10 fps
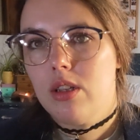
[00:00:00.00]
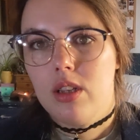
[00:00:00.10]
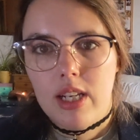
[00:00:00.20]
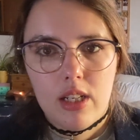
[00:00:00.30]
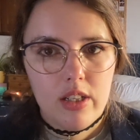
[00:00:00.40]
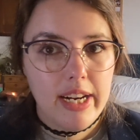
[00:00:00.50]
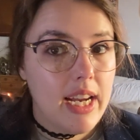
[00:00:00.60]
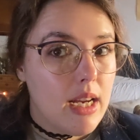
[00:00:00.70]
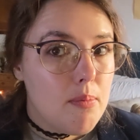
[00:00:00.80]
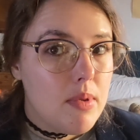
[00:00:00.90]
They're great
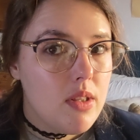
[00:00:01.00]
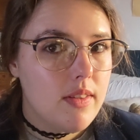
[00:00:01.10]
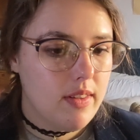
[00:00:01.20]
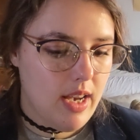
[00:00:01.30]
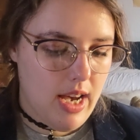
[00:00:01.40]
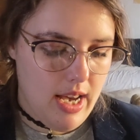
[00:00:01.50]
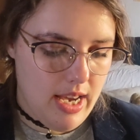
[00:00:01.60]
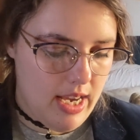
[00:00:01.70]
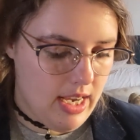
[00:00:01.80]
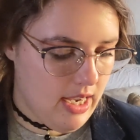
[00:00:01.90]
games.
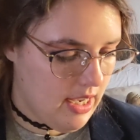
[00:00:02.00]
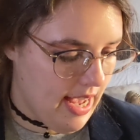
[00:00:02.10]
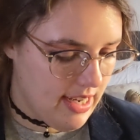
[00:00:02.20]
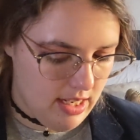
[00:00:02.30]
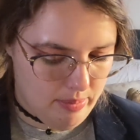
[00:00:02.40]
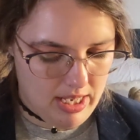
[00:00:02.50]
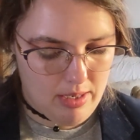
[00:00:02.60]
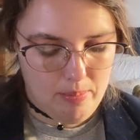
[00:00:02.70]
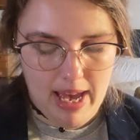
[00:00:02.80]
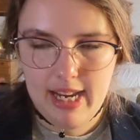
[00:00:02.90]
I ended up
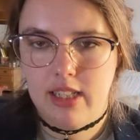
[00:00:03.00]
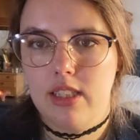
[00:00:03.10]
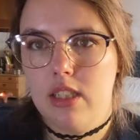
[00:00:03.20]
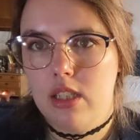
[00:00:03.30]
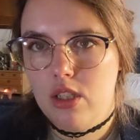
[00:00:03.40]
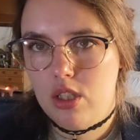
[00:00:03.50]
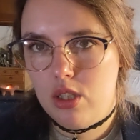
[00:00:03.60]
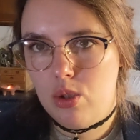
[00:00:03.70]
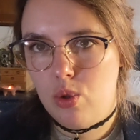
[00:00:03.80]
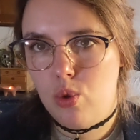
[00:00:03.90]
getting back
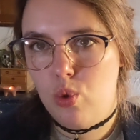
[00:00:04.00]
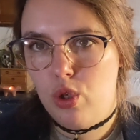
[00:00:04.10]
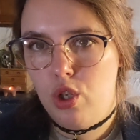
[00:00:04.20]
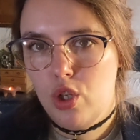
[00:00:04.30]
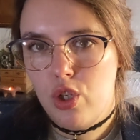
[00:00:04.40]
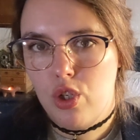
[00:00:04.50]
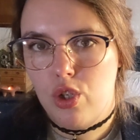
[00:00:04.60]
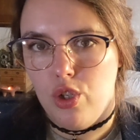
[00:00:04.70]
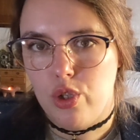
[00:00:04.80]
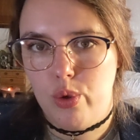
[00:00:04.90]
into
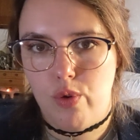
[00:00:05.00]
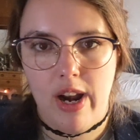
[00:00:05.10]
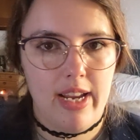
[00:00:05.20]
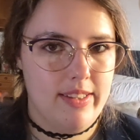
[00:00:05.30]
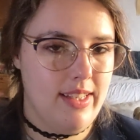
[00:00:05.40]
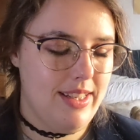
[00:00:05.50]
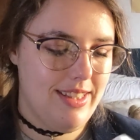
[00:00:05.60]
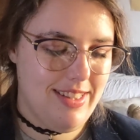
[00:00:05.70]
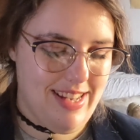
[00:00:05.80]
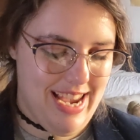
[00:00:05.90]
New
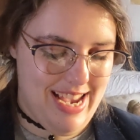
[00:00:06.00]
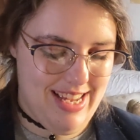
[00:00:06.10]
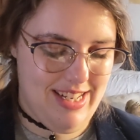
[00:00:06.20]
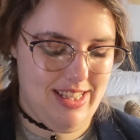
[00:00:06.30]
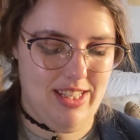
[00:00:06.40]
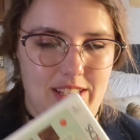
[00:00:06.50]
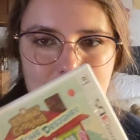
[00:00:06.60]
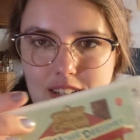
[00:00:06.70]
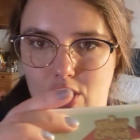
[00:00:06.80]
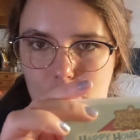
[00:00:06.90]
Horizons and
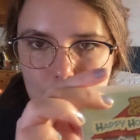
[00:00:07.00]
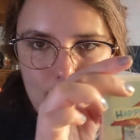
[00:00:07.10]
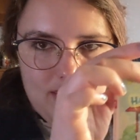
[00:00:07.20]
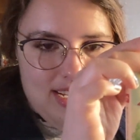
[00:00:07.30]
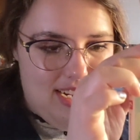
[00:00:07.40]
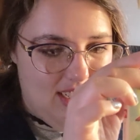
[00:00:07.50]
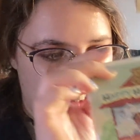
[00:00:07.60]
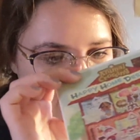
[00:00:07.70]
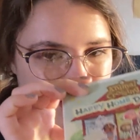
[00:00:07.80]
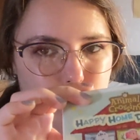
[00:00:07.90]
the Home Designer
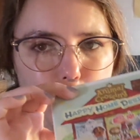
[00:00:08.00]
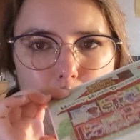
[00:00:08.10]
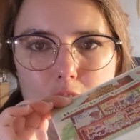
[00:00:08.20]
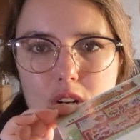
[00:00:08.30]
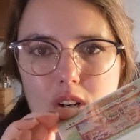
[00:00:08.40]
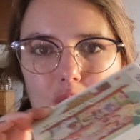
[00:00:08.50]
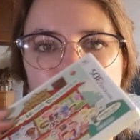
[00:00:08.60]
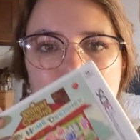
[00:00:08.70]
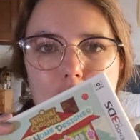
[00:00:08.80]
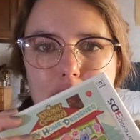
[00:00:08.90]
sequel
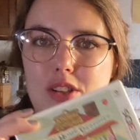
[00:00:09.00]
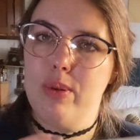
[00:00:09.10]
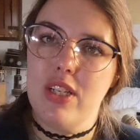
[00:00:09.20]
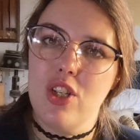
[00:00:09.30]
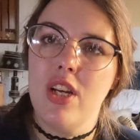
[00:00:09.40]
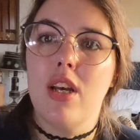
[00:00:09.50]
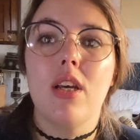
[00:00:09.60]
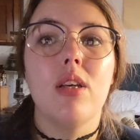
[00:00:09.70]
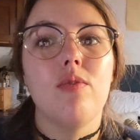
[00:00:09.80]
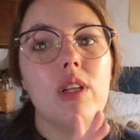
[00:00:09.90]
on Switch.
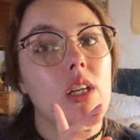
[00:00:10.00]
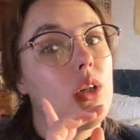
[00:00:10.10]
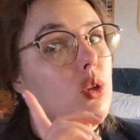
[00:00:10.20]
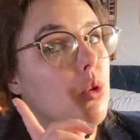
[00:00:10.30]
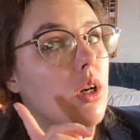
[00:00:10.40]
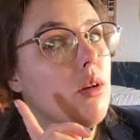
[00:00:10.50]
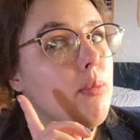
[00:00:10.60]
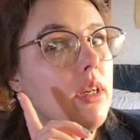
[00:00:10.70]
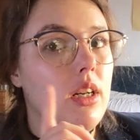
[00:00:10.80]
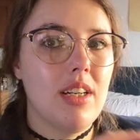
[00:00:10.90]
Video up
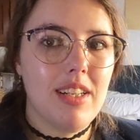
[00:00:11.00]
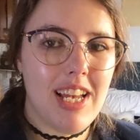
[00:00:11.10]
here.